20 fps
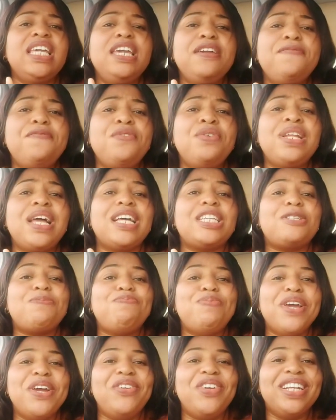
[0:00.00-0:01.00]
Even
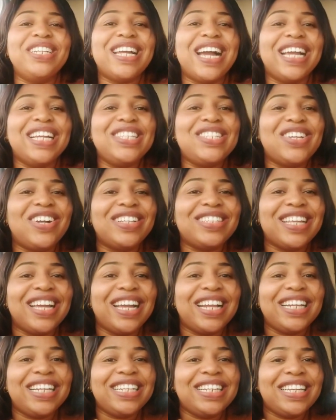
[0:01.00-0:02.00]
as parent, I thought,
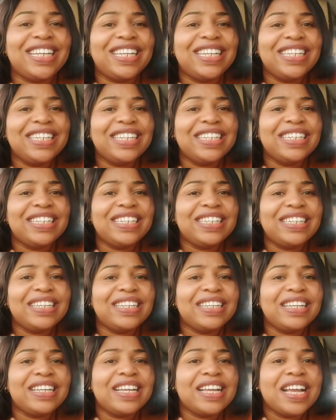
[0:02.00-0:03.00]
and
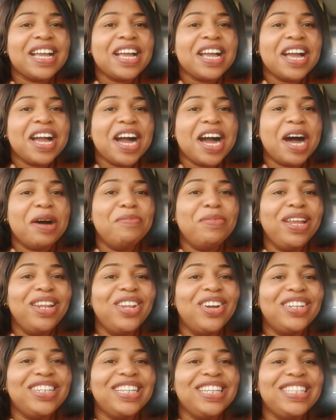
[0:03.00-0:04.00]
I'm
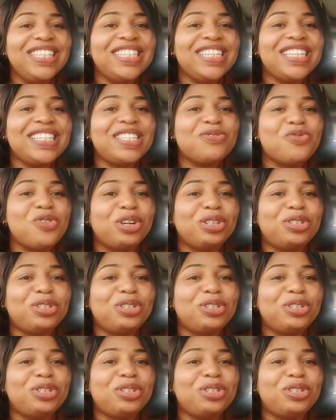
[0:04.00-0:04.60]
alone in this